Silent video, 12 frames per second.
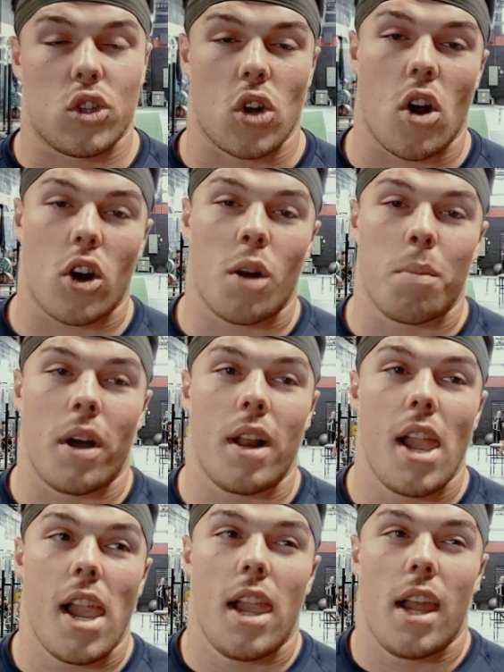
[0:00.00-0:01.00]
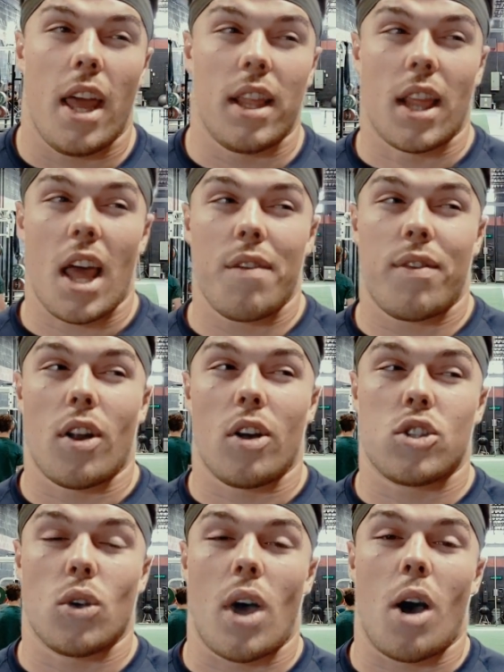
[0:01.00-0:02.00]
stronger, but in life it
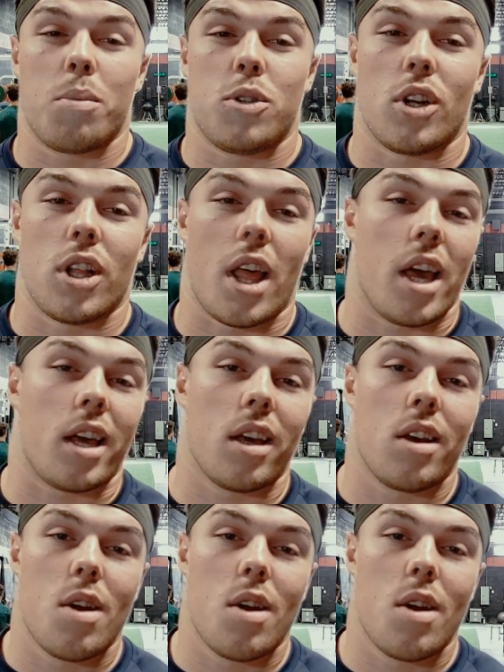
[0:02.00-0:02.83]
also helps you to like